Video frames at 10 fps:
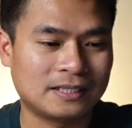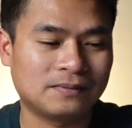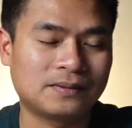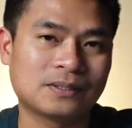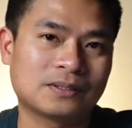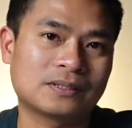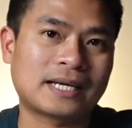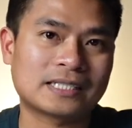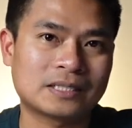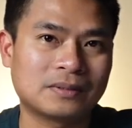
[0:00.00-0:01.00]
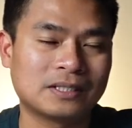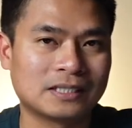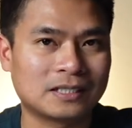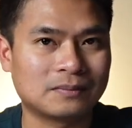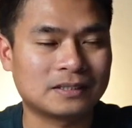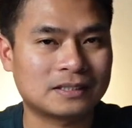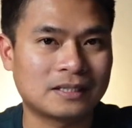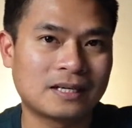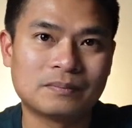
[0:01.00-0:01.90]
if your taxable income is